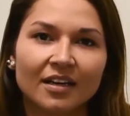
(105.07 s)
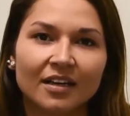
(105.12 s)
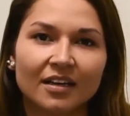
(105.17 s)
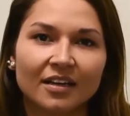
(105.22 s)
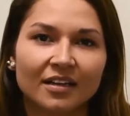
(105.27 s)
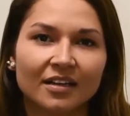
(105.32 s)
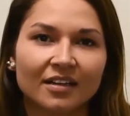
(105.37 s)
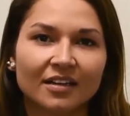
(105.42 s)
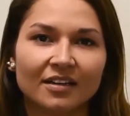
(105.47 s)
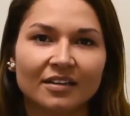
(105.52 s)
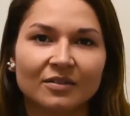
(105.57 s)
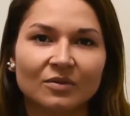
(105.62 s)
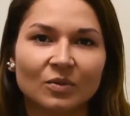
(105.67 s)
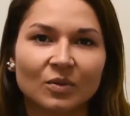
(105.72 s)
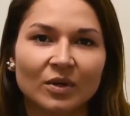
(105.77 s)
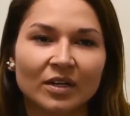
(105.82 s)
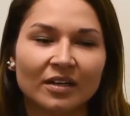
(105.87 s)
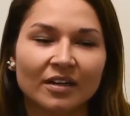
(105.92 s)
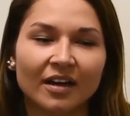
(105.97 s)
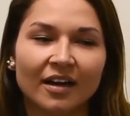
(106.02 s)
And
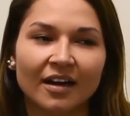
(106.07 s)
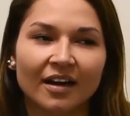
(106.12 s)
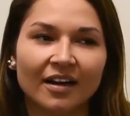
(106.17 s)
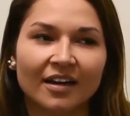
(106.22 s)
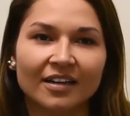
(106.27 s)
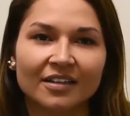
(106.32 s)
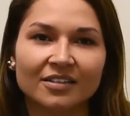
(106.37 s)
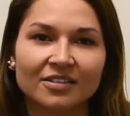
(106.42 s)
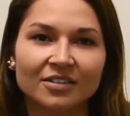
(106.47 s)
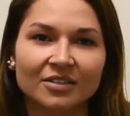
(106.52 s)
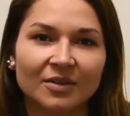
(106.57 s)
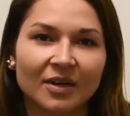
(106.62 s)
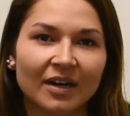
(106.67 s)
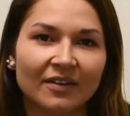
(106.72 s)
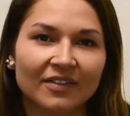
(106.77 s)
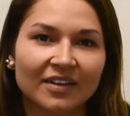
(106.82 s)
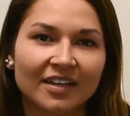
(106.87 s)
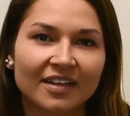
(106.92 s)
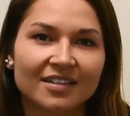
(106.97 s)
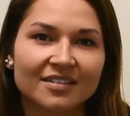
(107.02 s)
when I do
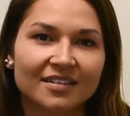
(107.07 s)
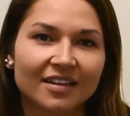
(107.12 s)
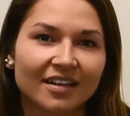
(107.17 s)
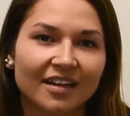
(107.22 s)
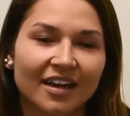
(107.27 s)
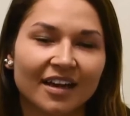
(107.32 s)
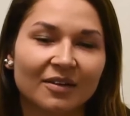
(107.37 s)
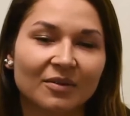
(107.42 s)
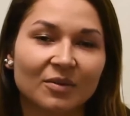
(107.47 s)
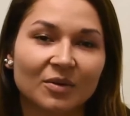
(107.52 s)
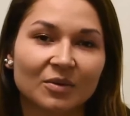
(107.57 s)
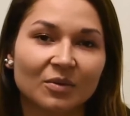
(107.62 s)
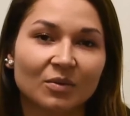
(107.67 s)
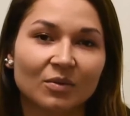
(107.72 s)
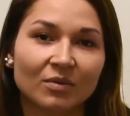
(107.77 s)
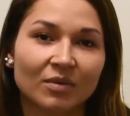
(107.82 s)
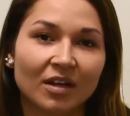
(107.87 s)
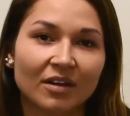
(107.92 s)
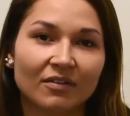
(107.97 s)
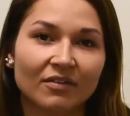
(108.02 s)
have kids, like, I would
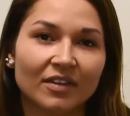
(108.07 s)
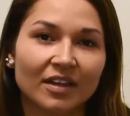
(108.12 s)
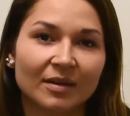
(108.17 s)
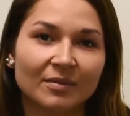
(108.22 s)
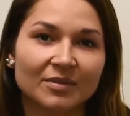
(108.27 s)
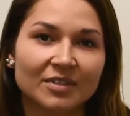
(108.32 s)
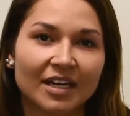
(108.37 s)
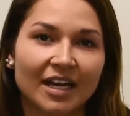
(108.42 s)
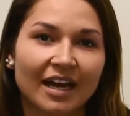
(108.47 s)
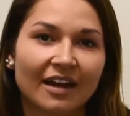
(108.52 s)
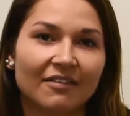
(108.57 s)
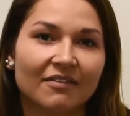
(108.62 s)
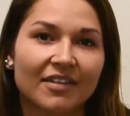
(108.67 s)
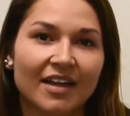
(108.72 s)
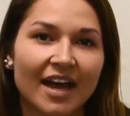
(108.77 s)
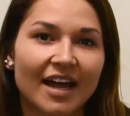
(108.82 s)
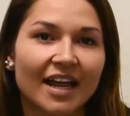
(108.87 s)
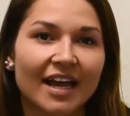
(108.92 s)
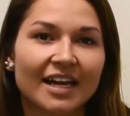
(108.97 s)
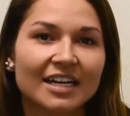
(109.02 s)
love them to have
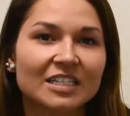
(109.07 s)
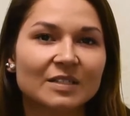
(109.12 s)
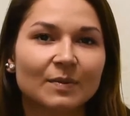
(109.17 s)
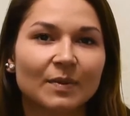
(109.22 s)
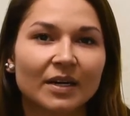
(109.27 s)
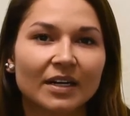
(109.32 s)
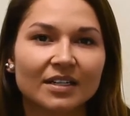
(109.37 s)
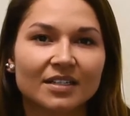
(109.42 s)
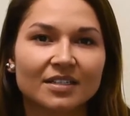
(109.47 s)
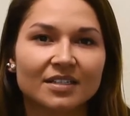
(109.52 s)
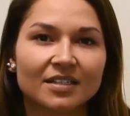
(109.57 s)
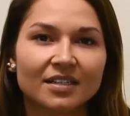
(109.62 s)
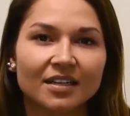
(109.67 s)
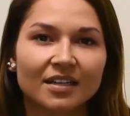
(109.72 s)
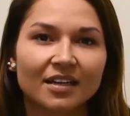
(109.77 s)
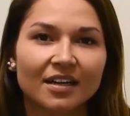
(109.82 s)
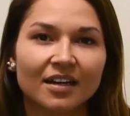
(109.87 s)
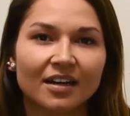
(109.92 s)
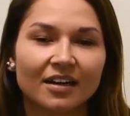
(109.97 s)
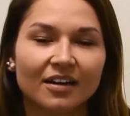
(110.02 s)
that aspect
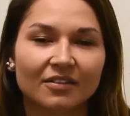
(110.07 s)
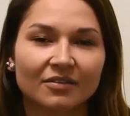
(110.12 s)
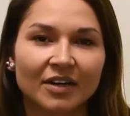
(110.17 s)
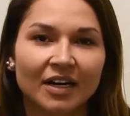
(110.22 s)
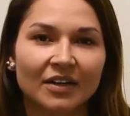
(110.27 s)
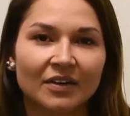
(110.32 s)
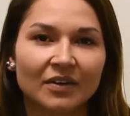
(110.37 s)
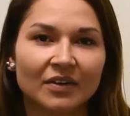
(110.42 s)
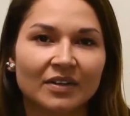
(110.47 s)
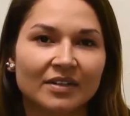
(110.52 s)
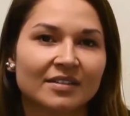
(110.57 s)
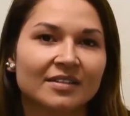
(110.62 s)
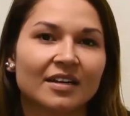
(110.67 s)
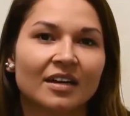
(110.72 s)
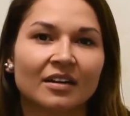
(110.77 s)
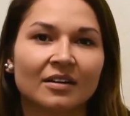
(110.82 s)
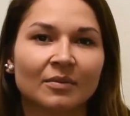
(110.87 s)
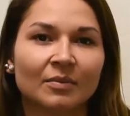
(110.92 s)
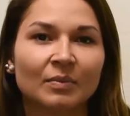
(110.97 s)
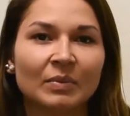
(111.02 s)
rather than
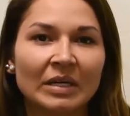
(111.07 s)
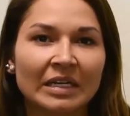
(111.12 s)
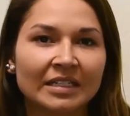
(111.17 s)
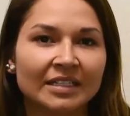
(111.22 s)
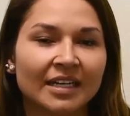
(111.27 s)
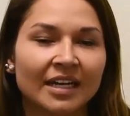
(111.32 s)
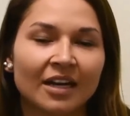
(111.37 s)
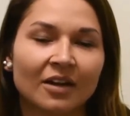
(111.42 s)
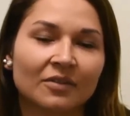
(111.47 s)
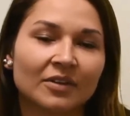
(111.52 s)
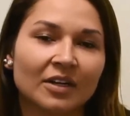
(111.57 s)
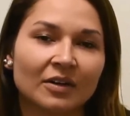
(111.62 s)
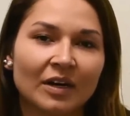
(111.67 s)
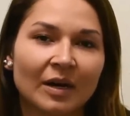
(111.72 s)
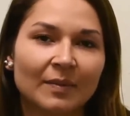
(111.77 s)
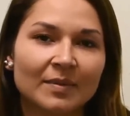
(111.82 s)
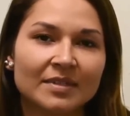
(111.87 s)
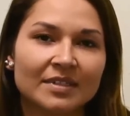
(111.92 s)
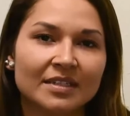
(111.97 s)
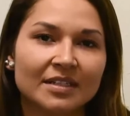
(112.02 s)
a big town like
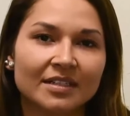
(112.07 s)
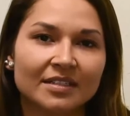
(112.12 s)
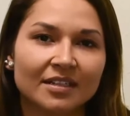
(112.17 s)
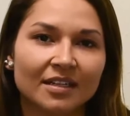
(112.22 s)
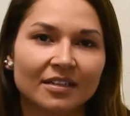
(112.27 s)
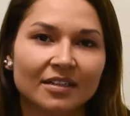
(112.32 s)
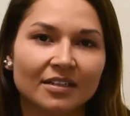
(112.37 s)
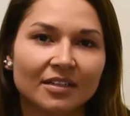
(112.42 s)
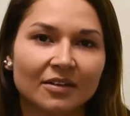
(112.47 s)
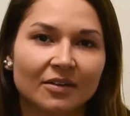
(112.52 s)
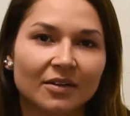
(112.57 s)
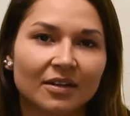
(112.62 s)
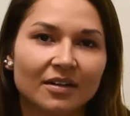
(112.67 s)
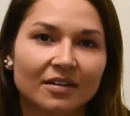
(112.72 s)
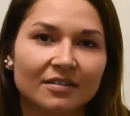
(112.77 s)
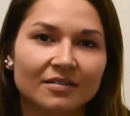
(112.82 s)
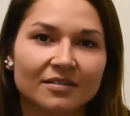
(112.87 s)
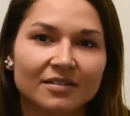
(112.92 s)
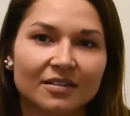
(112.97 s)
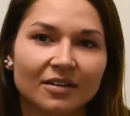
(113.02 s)
Rapid City, South Dakota.
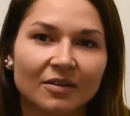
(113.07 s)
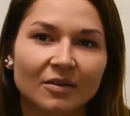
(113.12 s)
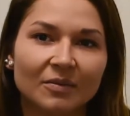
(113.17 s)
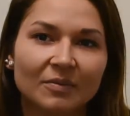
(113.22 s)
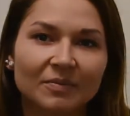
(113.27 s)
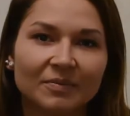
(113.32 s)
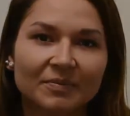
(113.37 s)
So